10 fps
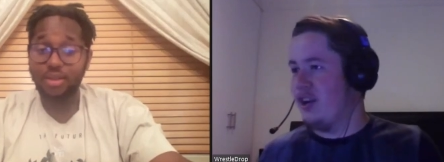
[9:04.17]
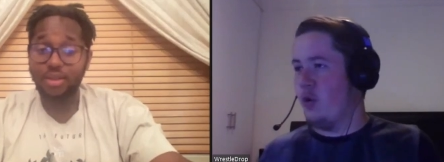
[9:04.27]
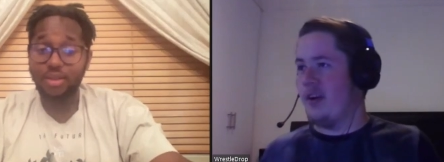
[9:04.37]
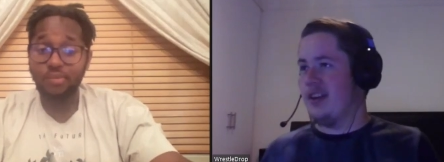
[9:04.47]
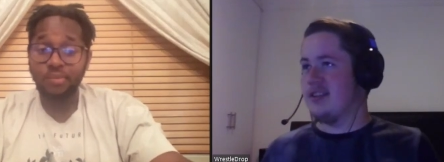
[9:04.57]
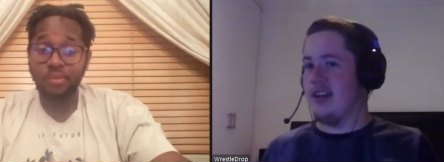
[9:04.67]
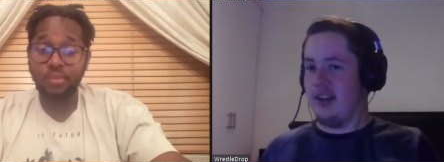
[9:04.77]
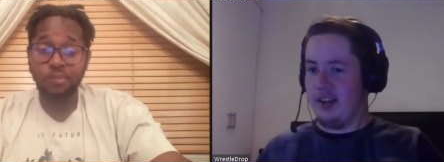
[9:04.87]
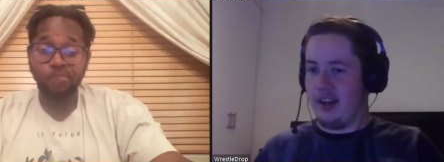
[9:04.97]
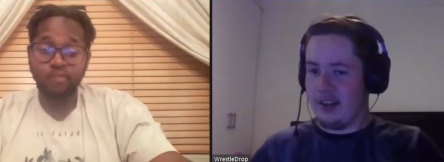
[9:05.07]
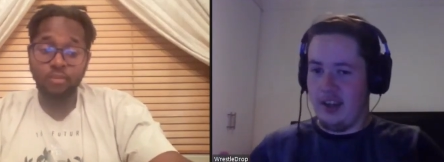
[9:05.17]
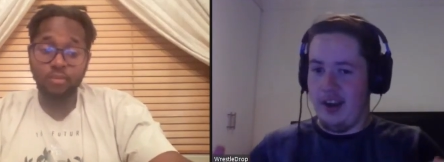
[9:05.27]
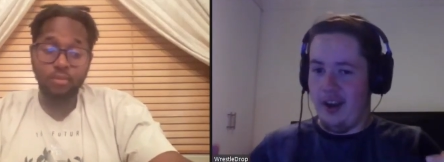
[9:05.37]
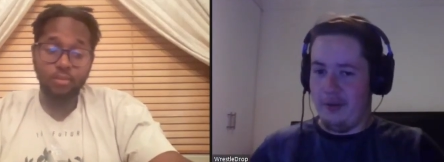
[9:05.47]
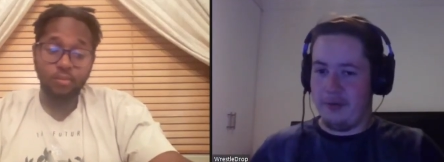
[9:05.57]
Speaker 1: annoying. It's getting like
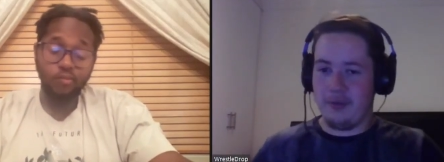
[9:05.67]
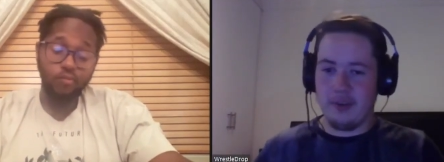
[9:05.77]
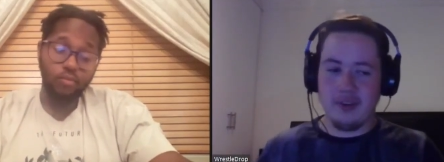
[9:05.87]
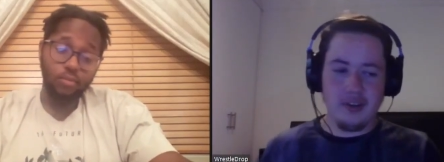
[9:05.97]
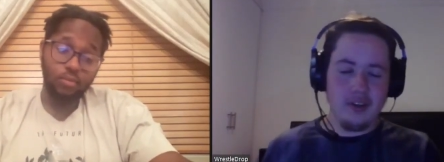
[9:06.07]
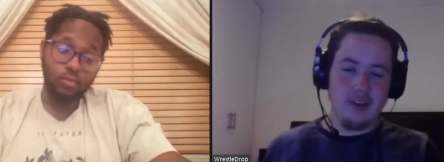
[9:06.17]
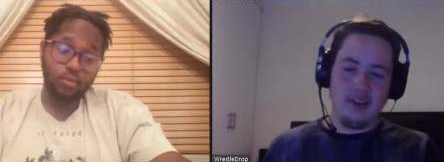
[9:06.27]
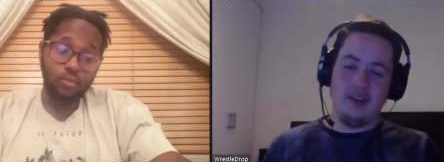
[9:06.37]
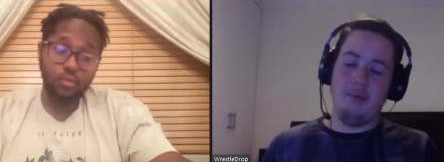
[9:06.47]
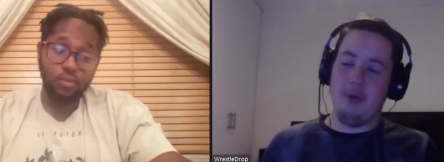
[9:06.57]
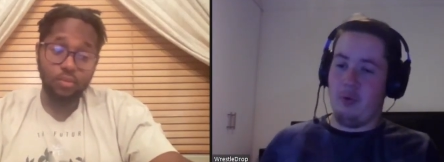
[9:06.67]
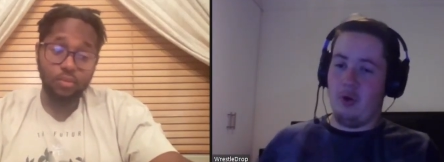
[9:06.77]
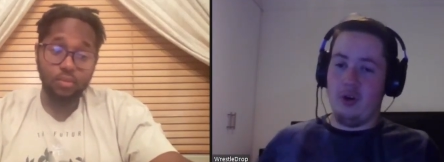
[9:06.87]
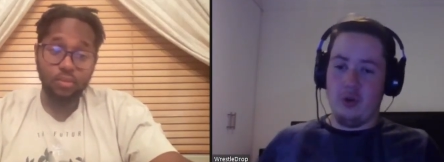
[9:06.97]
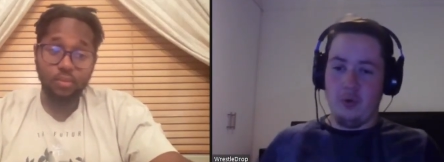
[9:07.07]
enough, but we
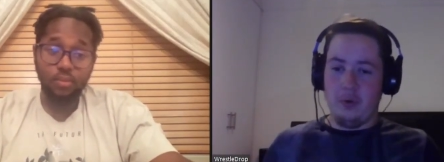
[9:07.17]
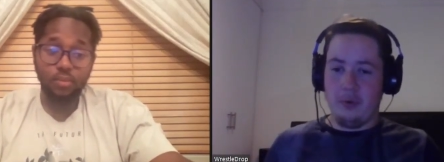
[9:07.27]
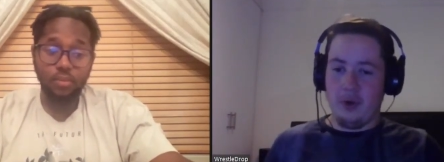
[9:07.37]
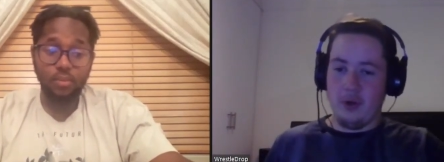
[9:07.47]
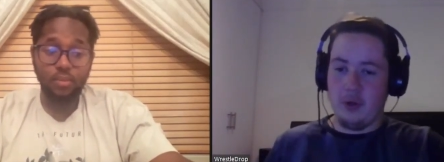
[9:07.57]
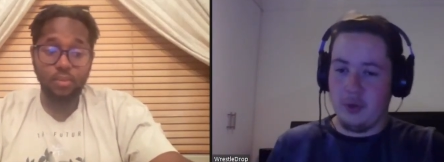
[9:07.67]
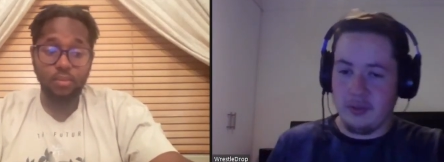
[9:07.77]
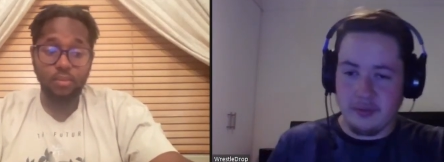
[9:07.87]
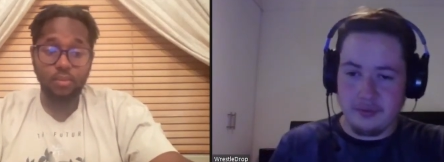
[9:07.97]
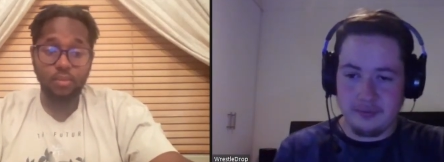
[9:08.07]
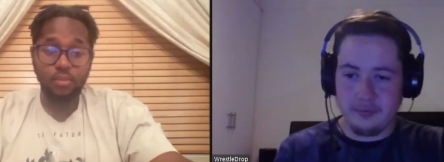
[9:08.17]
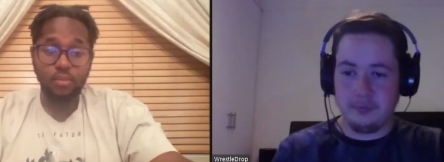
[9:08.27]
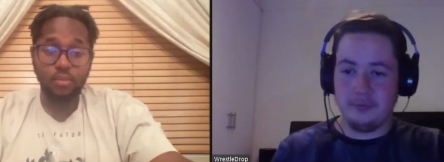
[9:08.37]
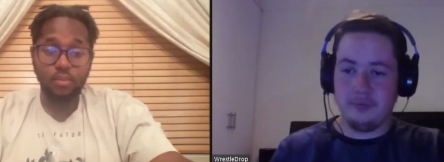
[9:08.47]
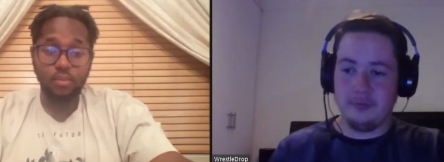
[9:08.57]
gotta do what we gotta do
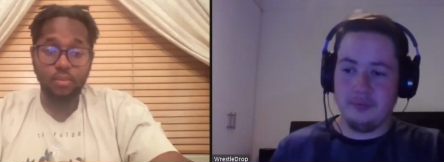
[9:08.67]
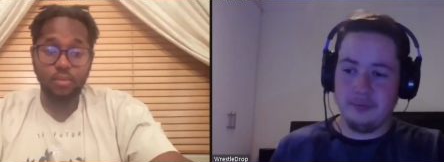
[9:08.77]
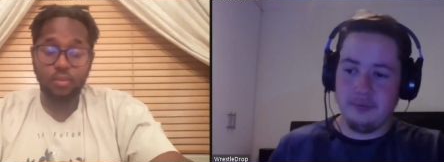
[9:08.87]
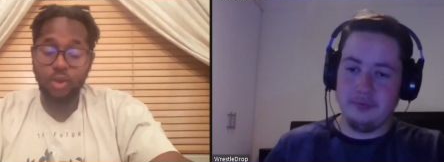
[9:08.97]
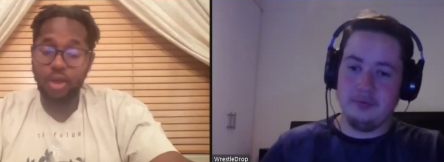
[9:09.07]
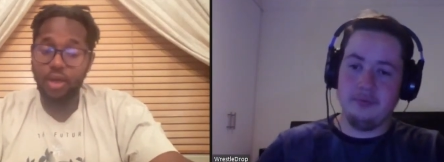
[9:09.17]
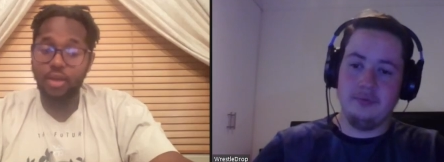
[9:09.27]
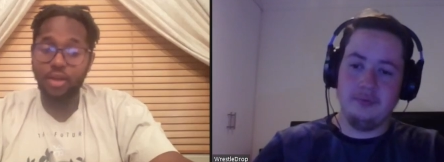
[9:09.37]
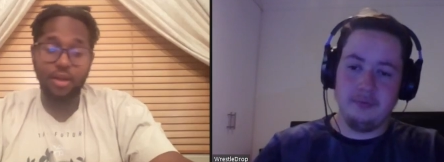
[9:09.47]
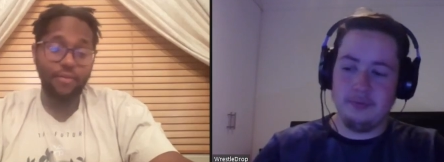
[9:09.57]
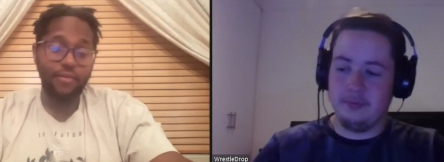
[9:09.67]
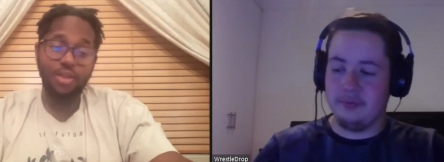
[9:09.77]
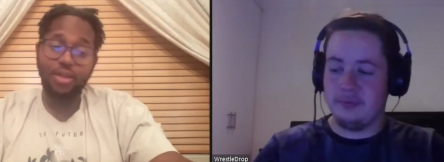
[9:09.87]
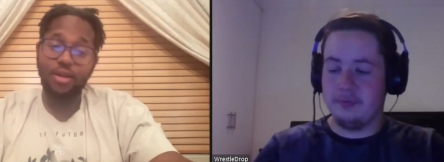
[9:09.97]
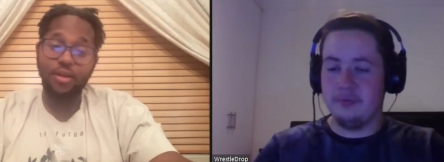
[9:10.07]
Speaker 2: yeah, enough
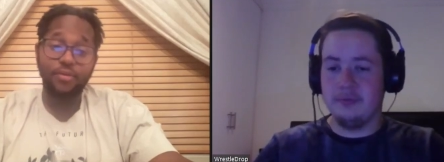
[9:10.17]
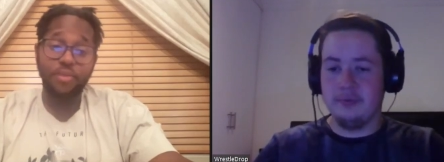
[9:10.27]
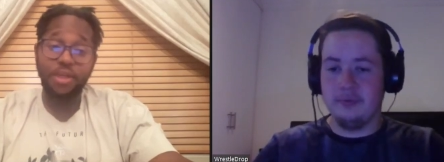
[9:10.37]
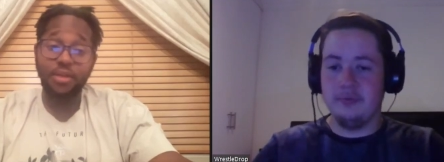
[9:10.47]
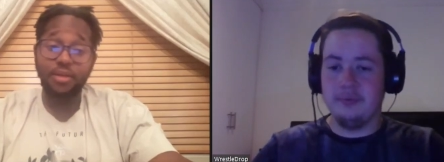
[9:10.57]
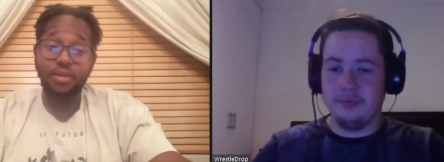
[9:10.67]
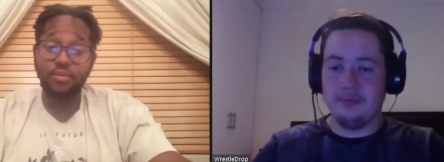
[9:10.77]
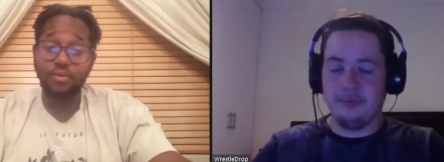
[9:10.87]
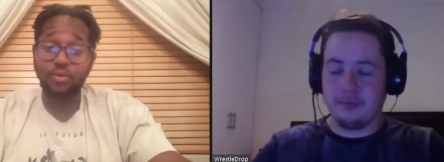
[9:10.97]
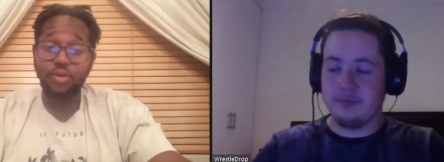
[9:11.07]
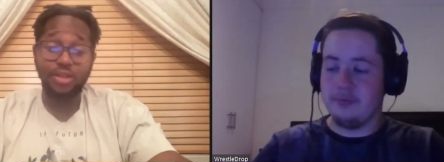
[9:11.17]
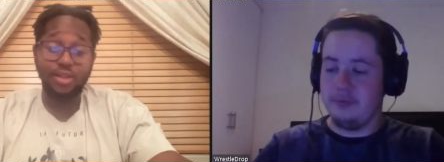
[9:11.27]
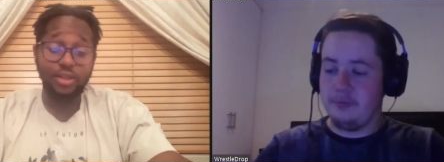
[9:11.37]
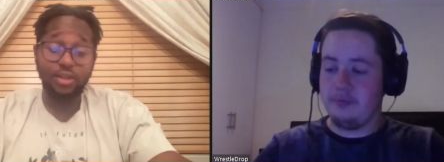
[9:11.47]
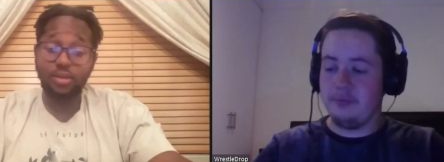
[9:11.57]
is enough, man.
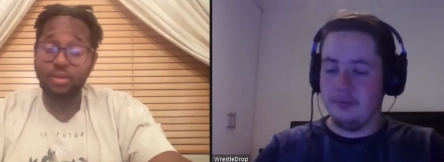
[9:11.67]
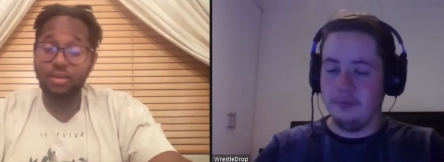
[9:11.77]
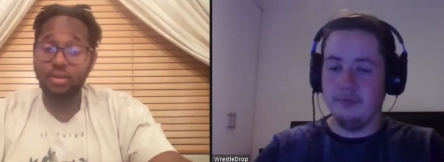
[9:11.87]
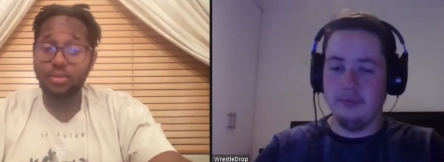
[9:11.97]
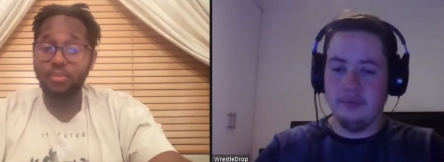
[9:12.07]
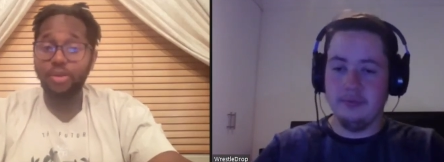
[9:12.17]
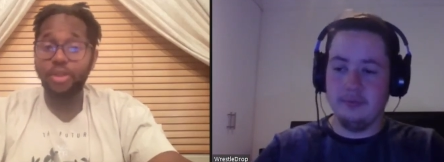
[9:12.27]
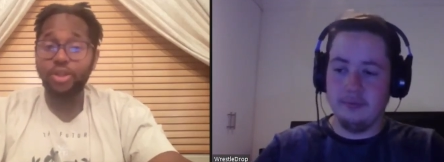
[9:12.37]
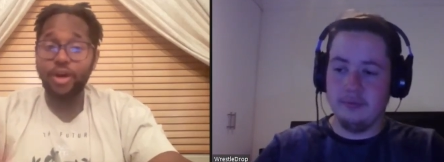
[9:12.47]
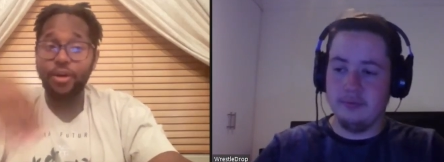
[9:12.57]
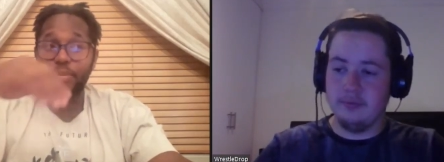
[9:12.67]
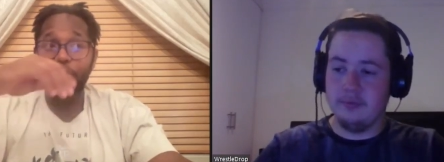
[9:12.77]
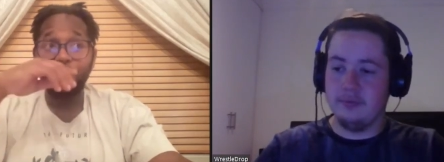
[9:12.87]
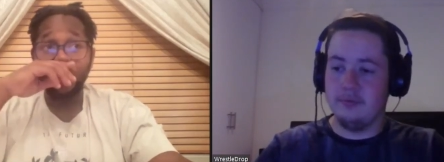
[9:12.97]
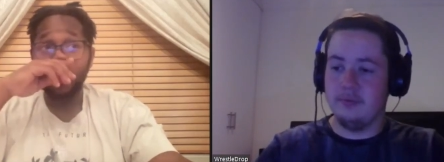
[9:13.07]
Really. But yeah.
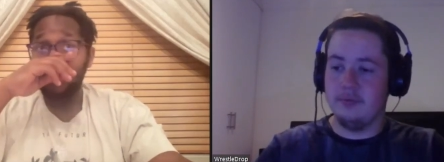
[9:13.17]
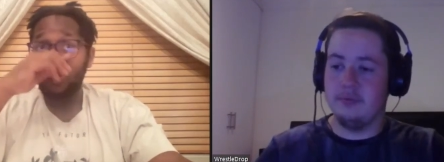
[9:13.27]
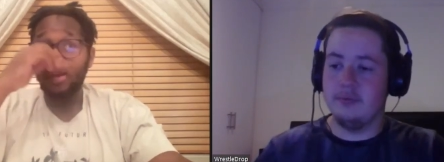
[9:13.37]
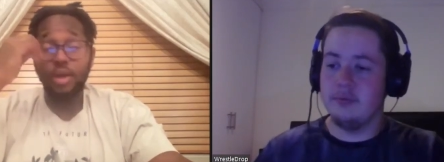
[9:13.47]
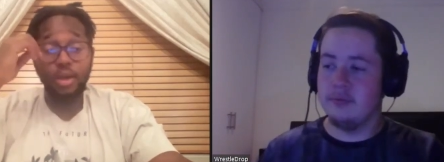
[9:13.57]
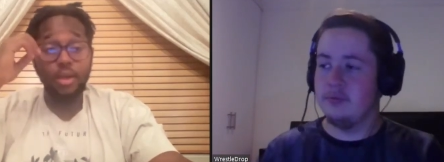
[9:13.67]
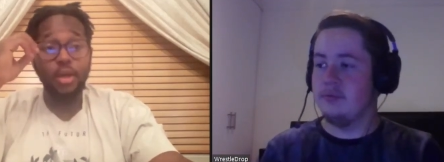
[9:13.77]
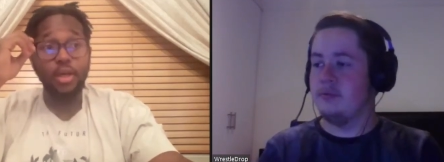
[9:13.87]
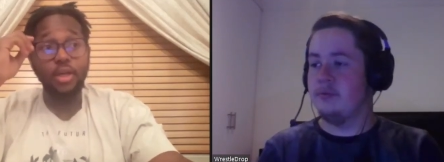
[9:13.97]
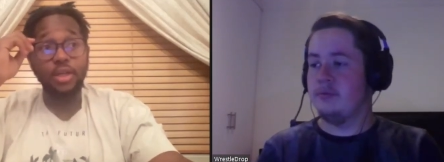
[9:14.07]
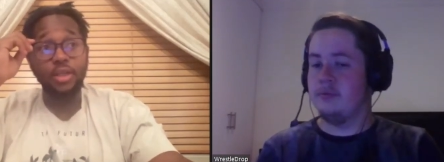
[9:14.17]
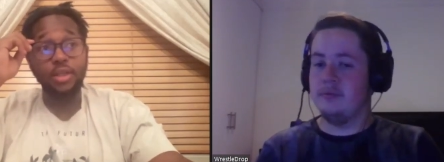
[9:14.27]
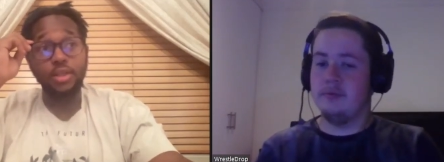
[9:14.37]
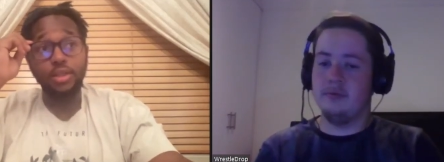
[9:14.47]
Uh